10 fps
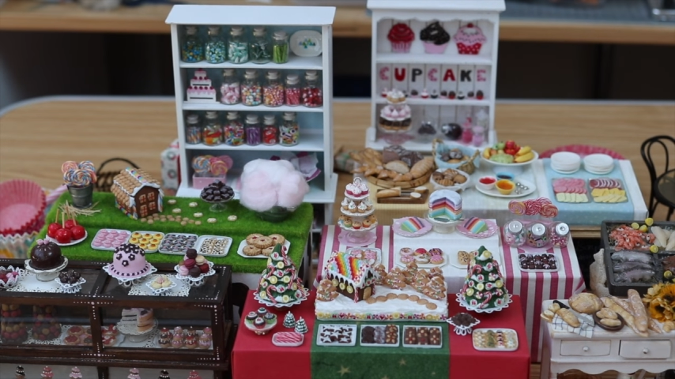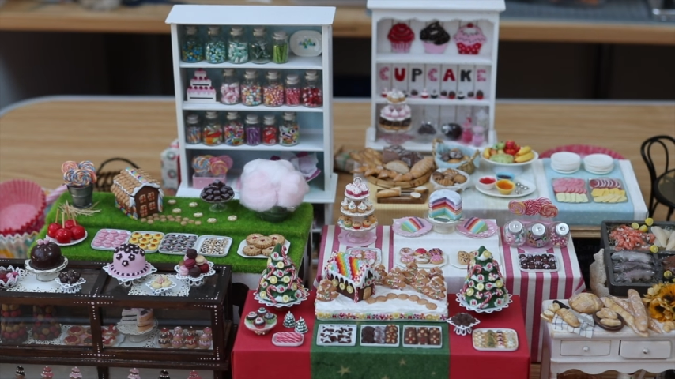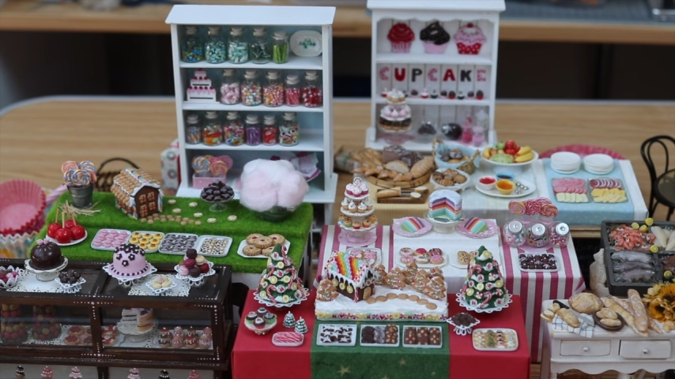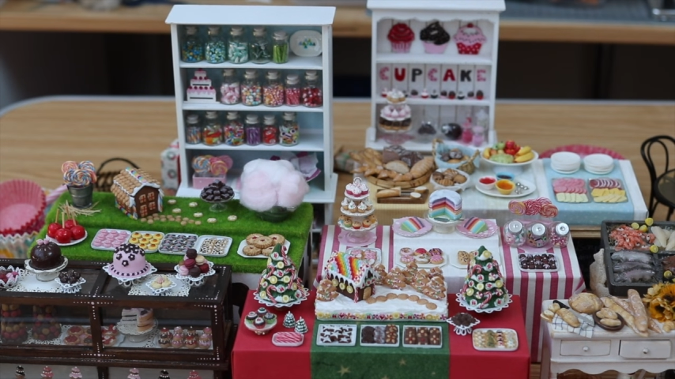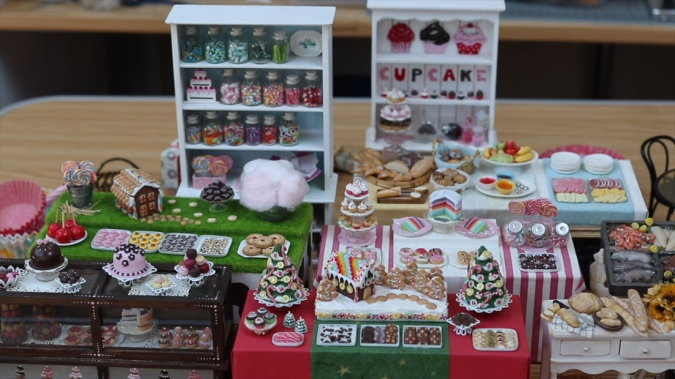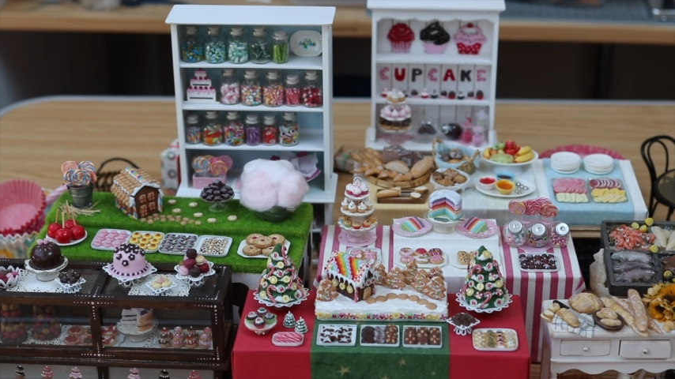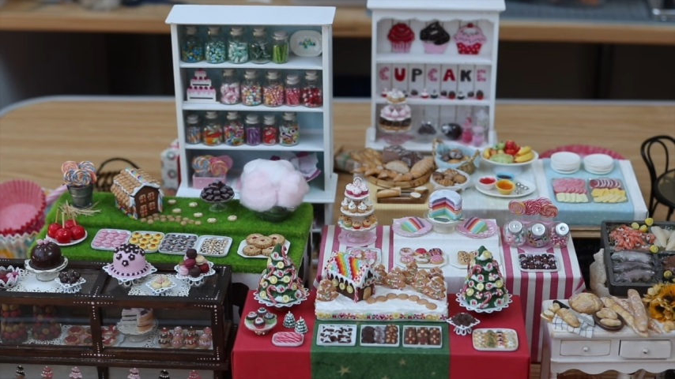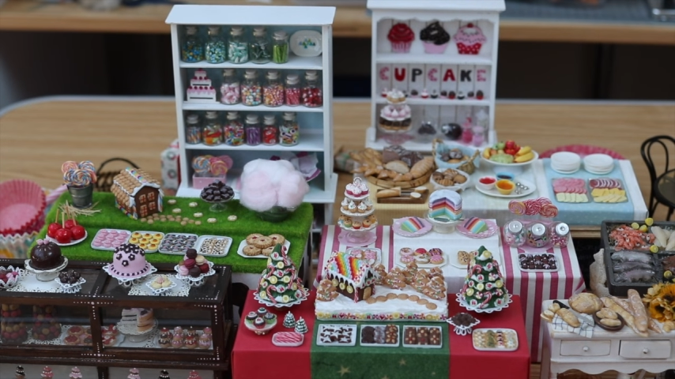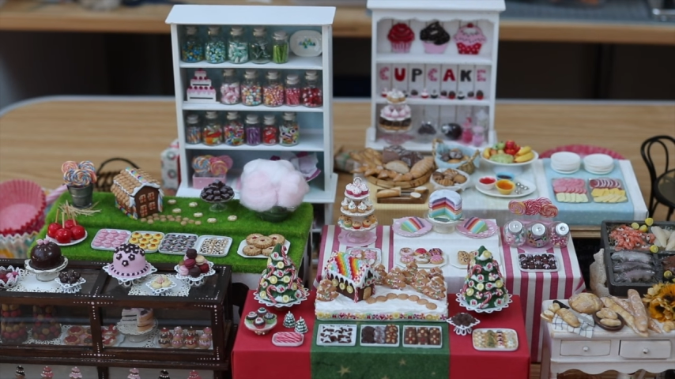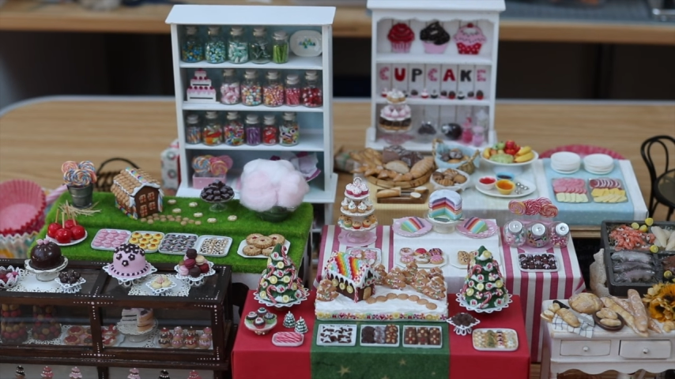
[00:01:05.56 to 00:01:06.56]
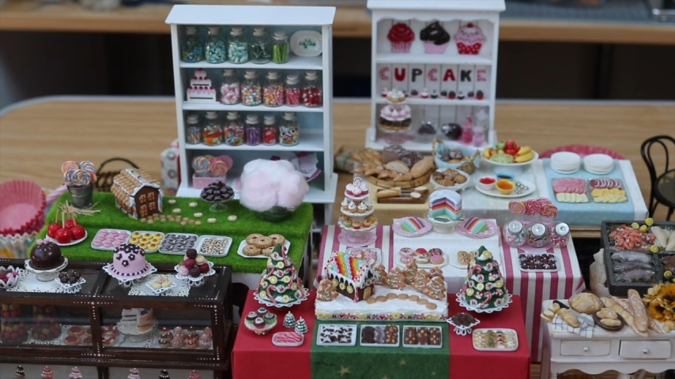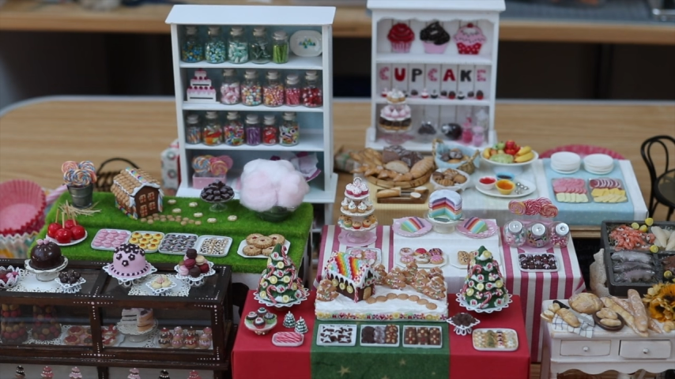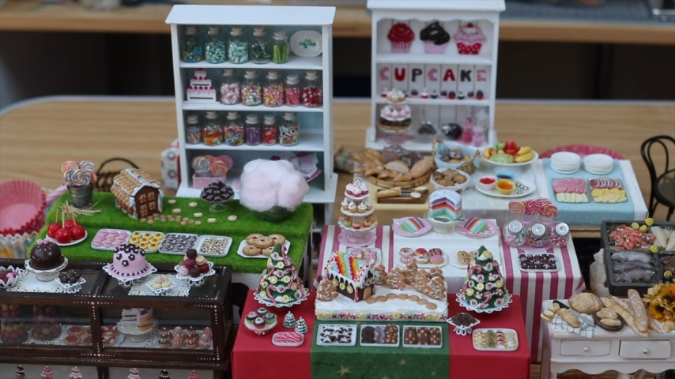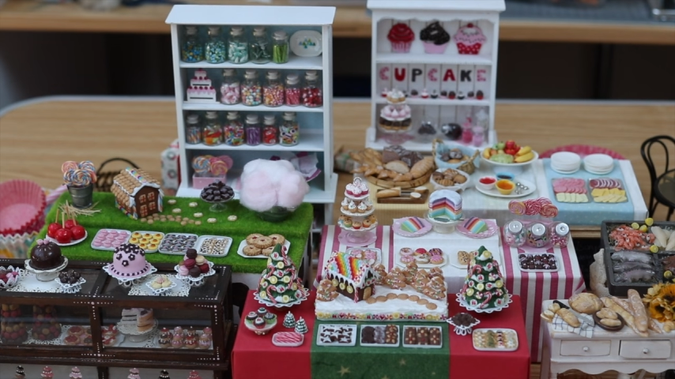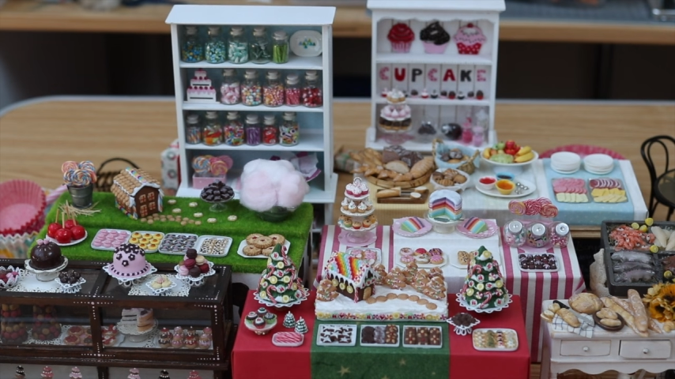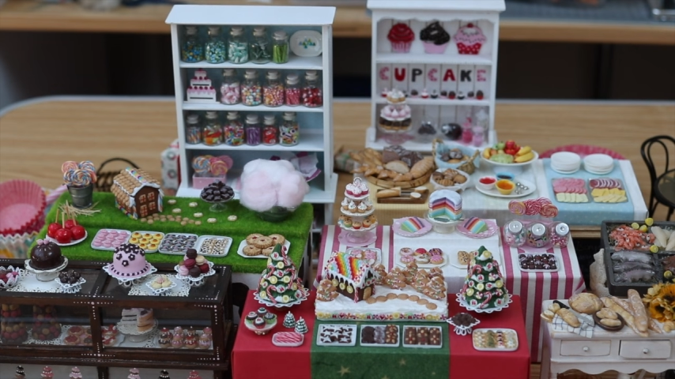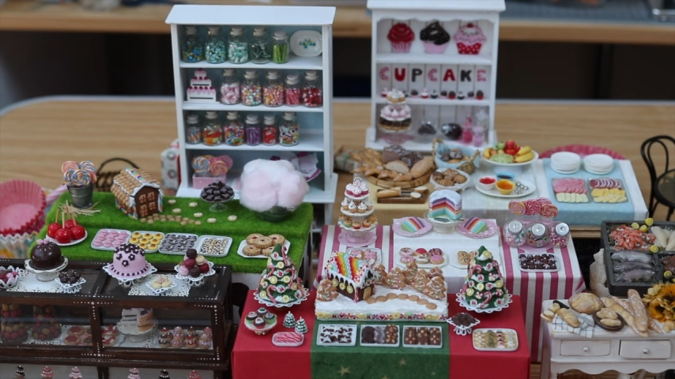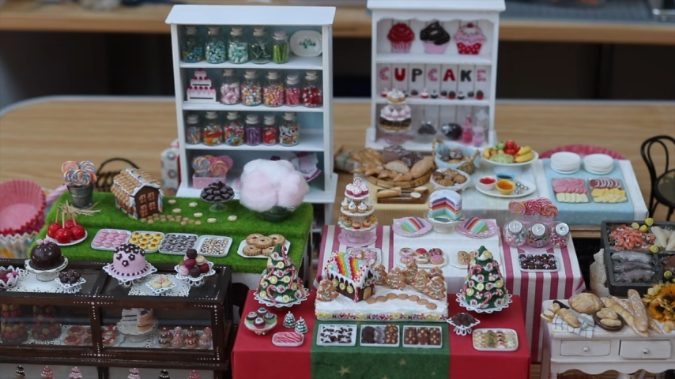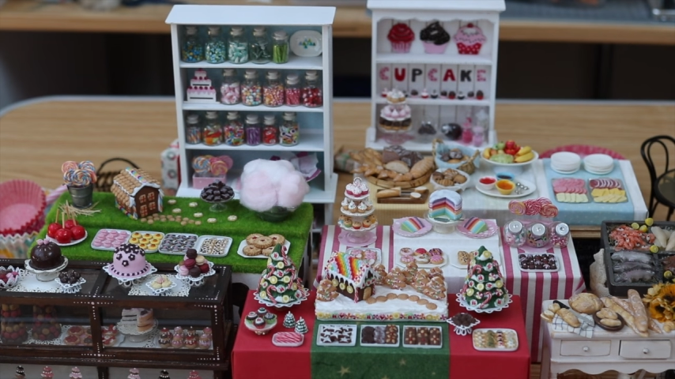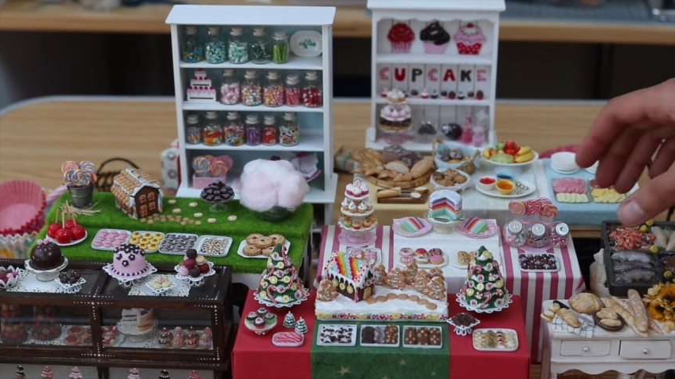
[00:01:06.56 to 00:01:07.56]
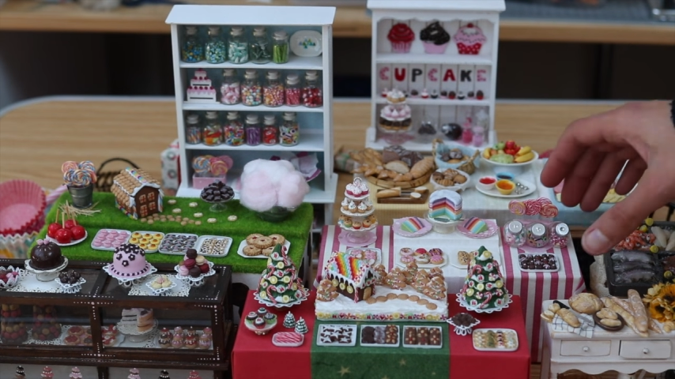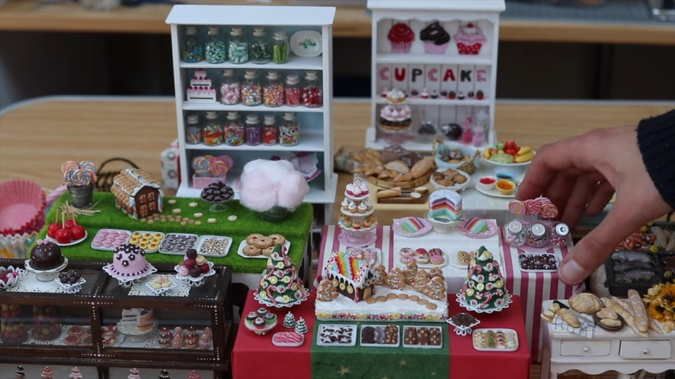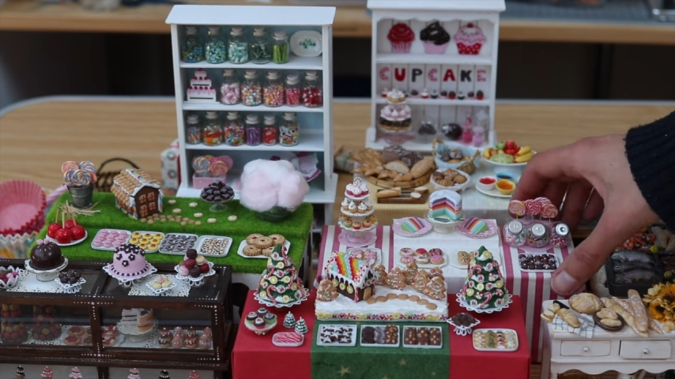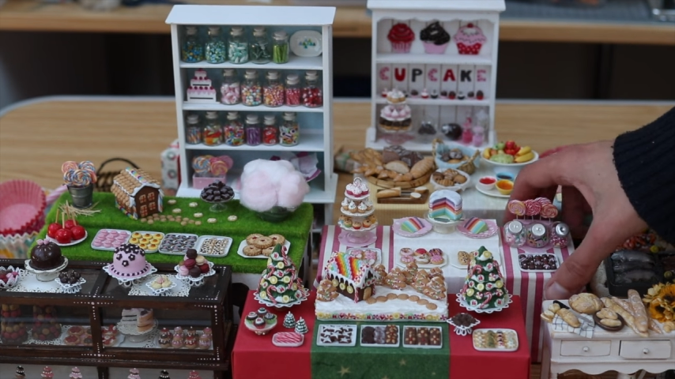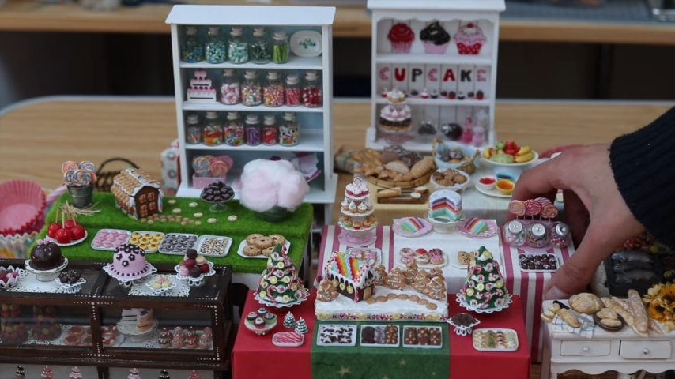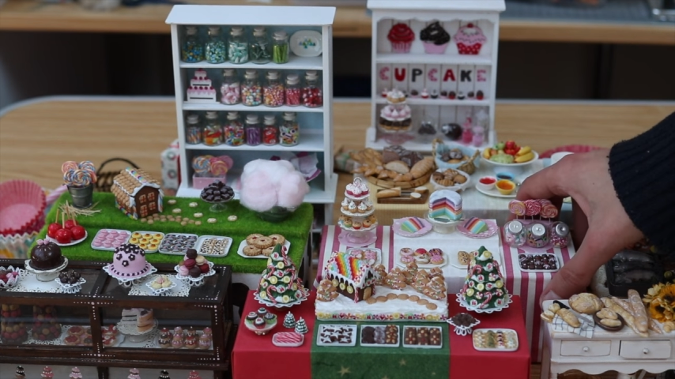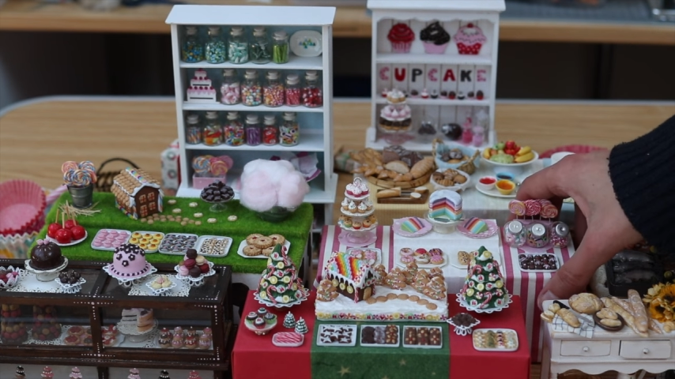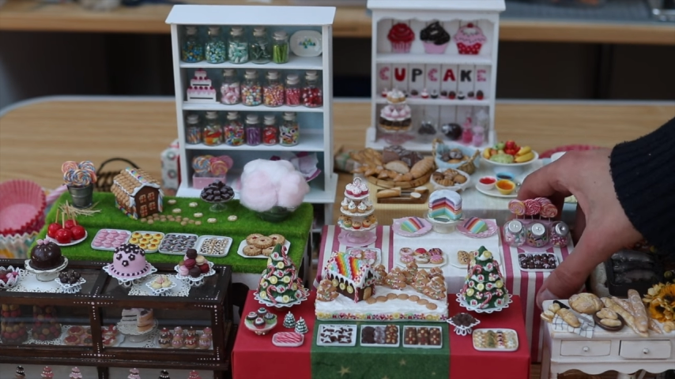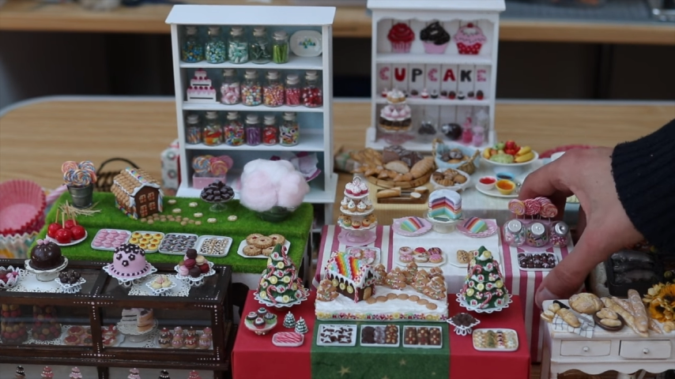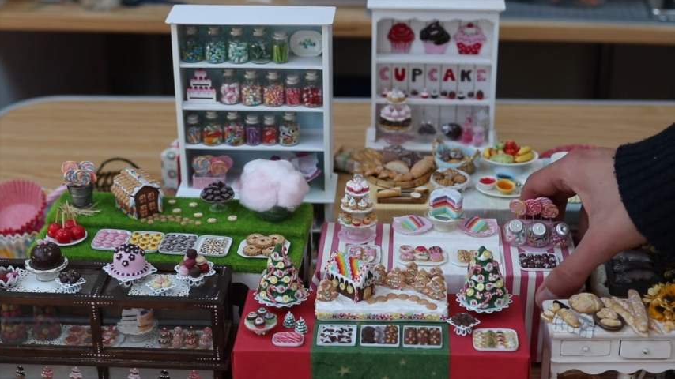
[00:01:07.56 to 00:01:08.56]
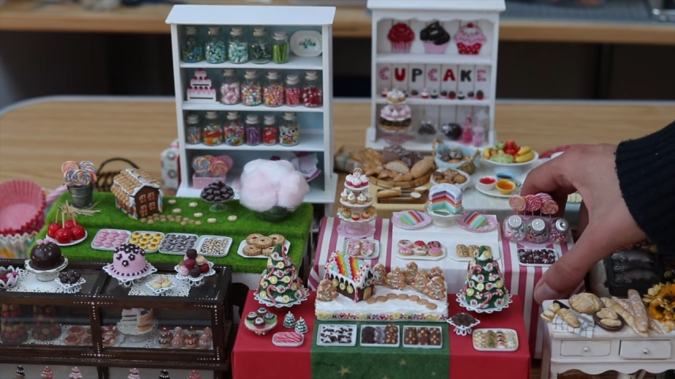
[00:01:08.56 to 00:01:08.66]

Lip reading: [unreadable: no face in view]